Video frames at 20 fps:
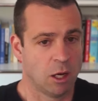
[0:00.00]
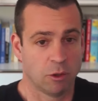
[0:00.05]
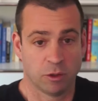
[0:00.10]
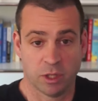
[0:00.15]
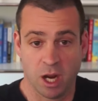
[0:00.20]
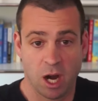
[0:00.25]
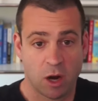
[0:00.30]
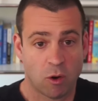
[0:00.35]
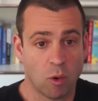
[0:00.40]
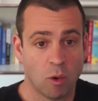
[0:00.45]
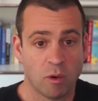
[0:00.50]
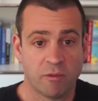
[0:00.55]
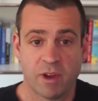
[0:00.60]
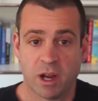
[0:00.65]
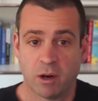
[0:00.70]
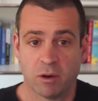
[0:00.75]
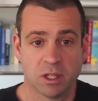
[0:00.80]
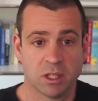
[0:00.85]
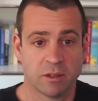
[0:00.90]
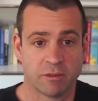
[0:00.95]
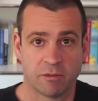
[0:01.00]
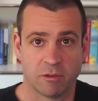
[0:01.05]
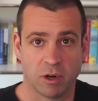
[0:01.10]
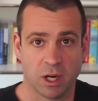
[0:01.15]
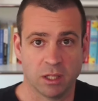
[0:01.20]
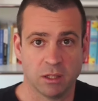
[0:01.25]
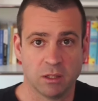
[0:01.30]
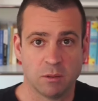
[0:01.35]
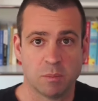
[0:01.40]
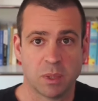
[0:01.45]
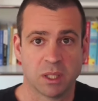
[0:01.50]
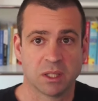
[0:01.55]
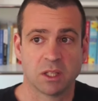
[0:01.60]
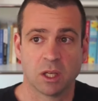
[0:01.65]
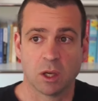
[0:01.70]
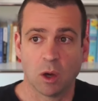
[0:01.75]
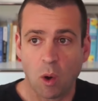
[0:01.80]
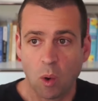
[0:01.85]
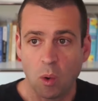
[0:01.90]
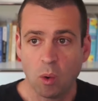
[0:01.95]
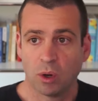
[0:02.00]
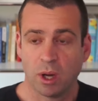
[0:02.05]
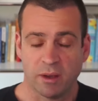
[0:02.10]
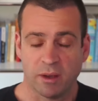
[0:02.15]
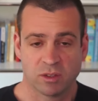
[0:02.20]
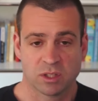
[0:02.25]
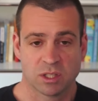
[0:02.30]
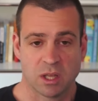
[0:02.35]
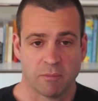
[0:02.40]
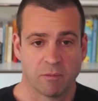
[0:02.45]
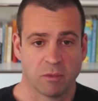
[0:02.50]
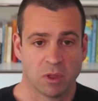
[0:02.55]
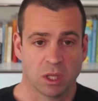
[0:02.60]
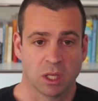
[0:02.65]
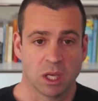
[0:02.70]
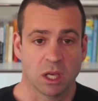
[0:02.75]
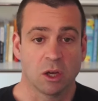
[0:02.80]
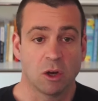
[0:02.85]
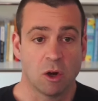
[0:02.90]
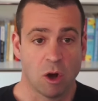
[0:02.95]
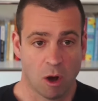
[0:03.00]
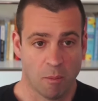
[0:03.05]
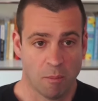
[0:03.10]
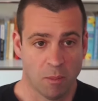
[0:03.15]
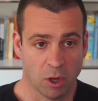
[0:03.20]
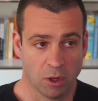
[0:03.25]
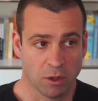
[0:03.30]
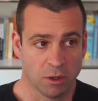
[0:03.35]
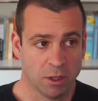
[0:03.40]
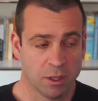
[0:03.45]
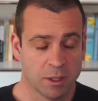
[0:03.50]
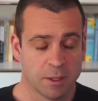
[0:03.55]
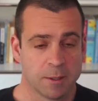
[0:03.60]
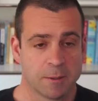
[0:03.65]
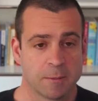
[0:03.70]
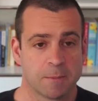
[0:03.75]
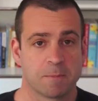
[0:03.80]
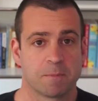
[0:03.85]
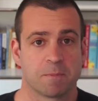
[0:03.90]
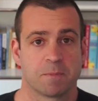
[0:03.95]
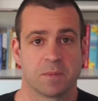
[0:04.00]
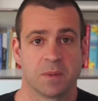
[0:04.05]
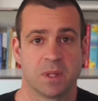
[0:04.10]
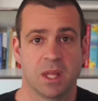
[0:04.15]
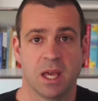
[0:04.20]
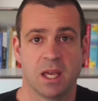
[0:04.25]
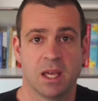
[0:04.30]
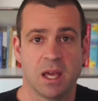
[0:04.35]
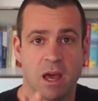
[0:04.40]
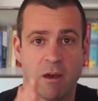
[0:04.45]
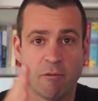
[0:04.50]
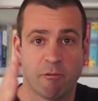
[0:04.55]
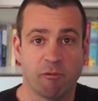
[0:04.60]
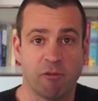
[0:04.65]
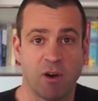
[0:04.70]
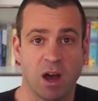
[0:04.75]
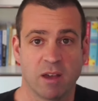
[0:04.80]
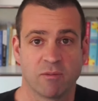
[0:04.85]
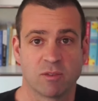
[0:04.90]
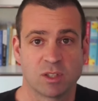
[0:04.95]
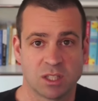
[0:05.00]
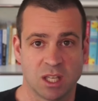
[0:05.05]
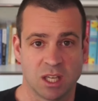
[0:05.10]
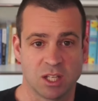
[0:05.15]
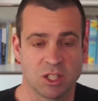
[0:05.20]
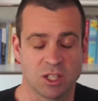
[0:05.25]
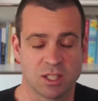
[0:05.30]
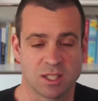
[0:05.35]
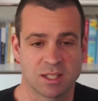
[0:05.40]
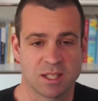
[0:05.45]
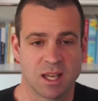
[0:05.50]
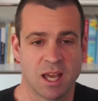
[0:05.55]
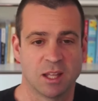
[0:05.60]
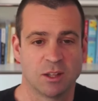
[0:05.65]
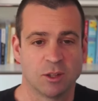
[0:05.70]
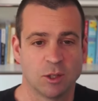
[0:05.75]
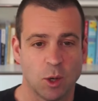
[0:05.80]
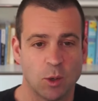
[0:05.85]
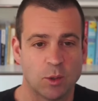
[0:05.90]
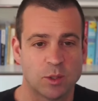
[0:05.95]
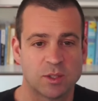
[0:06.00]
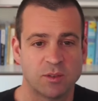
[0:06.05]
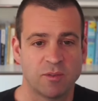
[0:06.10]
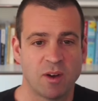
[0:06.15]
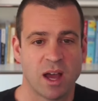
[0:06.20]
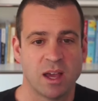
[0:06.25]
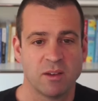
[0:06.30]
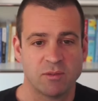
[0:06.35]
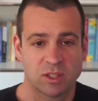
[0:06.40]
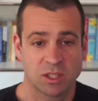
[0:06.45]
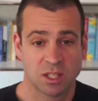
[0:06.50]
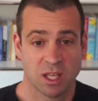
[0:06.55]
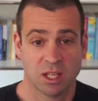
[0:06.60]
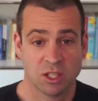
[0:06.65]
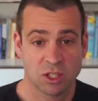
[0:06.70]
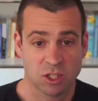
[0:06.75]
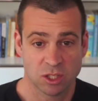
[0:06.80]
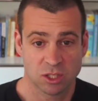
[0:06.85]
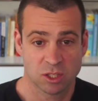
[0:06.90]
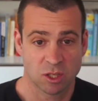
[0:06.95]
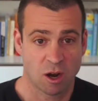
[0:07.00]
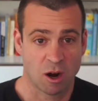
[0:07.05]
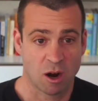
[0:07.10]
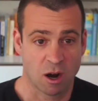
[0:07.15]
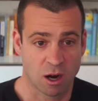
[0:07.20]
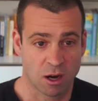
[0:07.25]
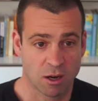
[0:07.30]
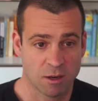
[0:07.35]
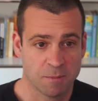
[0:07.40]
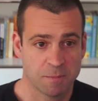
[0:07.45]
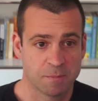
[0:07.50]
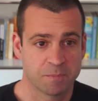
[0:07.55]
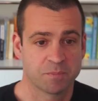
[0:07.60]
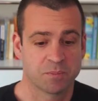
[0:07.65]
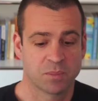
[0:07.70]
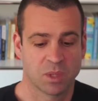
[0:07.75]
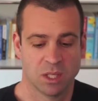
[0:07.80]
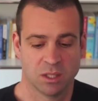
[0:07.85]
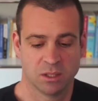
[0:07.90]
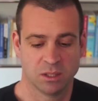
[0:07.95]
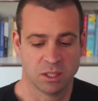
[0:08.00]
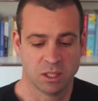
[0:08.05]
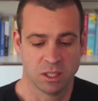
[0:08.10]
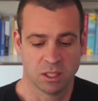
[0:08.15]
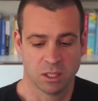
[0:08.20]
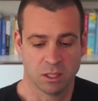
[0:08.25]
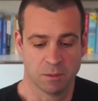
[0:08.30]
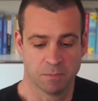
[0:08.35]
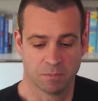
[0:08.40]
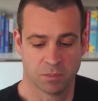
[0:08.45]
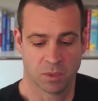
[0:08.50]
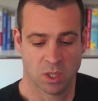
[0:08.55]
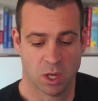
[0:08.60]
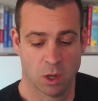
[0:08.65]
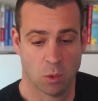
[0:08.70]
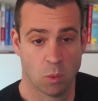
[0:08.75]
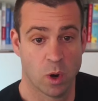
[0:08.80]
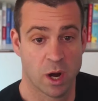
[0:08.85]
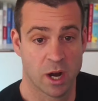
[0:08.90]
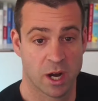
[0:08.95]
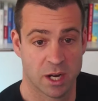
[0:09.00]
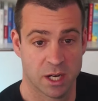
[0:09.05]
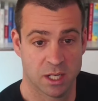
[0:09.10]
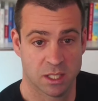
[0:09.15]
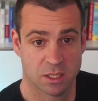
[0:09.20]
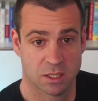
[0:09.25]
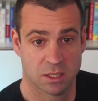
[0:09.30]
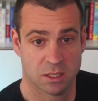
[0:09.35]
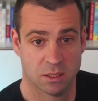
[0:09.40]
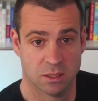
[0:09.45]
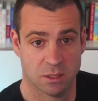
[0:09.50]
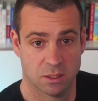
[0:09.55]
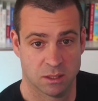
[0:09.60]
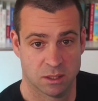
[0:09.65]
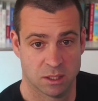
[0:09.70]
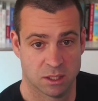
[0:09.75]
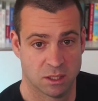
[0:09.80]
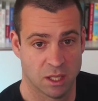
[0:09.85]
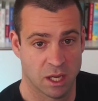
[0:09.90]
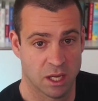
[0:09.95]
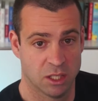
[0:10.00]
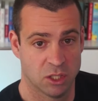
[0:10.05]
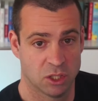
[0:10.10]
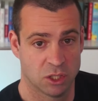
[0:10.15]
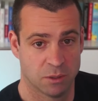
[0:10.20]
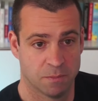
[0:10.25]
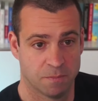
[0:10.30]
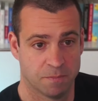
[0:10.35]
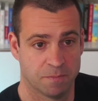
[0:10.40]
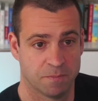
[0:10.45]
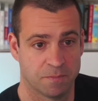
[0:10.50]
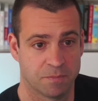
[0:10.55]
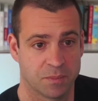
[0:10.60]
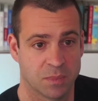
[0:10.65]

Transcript: Now, they are all very different, but they all have something in common. They have 5 stages, and those 5 stages are the awareness stage.